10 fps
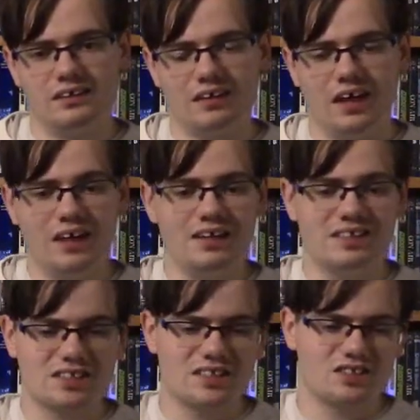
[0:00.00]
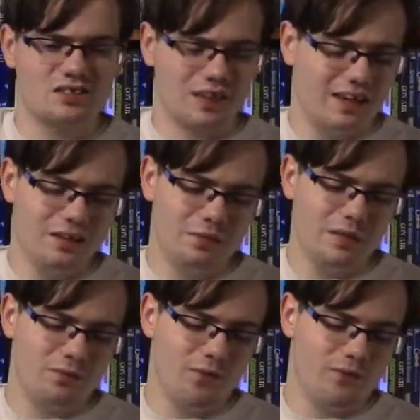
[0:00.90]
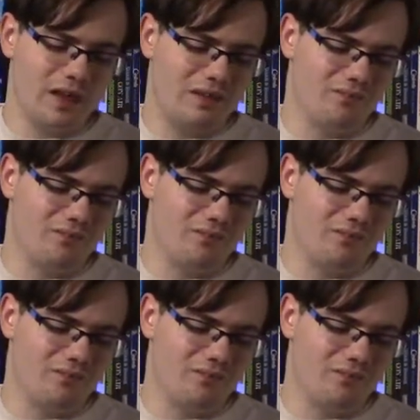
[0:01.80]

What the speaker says: Any people that